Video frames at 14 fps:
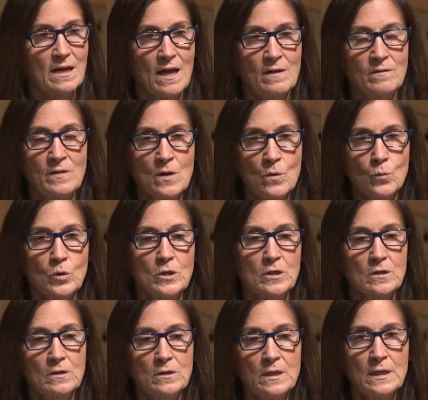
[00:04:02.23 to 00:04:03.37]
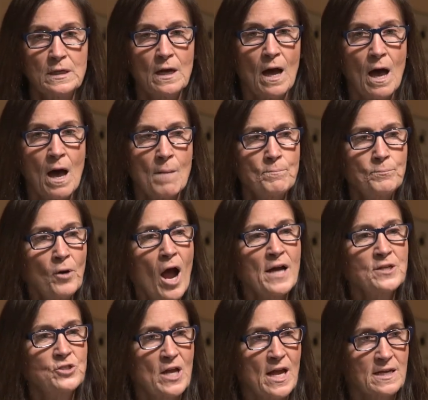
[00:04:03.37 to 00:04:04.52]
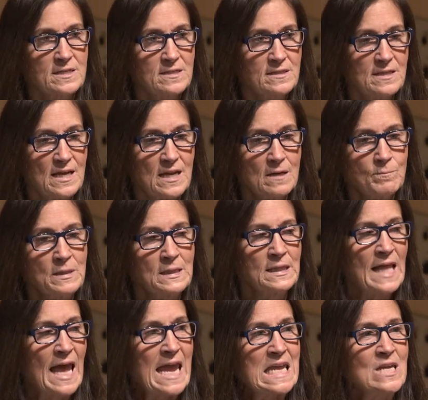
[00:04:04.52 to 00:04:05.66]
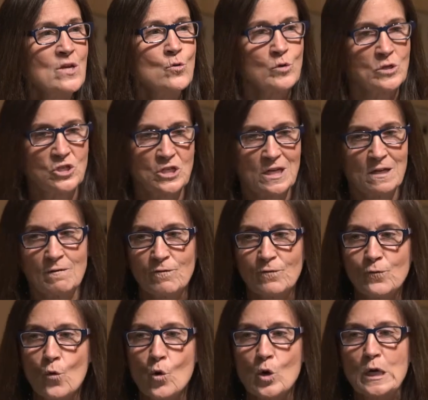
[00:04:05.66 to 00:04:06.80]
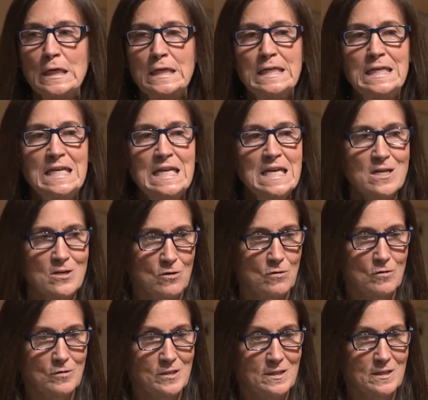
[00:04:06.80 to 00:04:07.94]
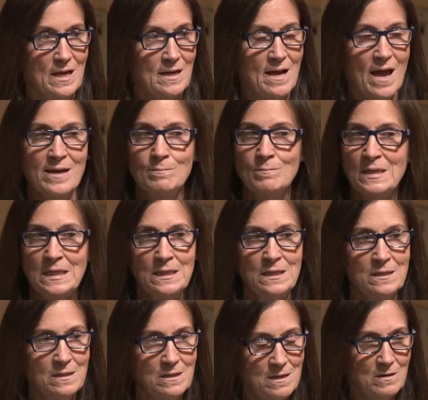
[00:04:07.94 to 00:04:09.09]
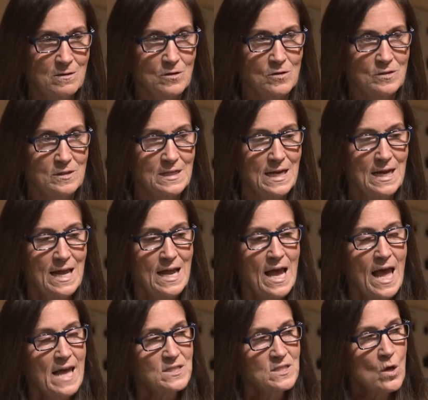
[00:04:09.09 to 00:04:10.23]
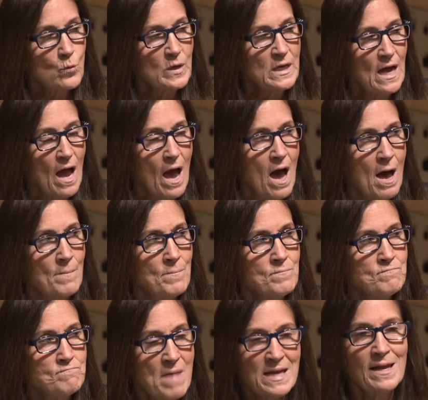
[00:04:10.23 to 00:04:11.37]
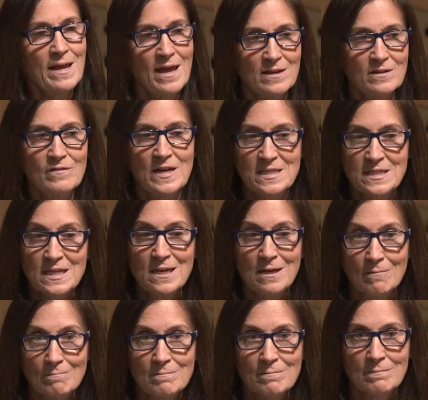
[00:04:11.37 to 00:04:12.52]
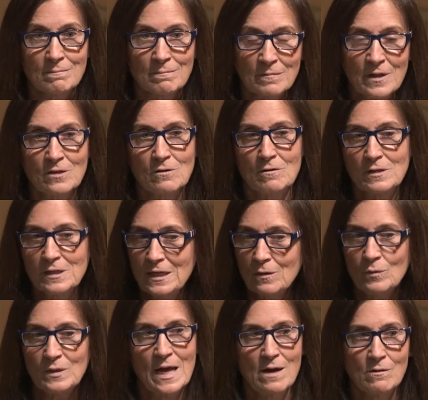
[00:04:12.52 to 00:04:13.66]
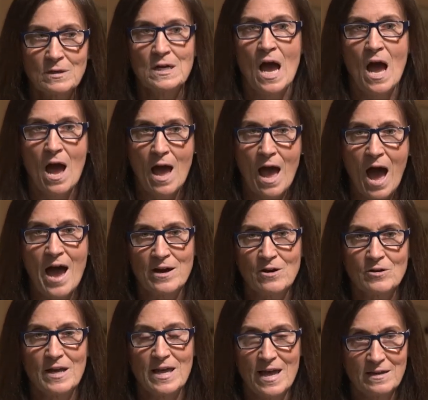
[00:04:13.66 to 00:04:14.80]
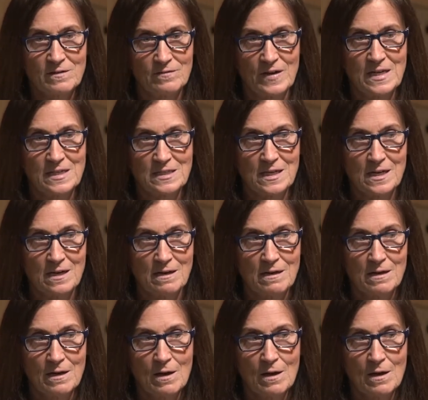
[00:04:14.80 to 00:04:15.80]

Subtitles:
And there were projects that had been languishing for years, and I mean years. So we made a head of IT, literally went out and hired a head of IT.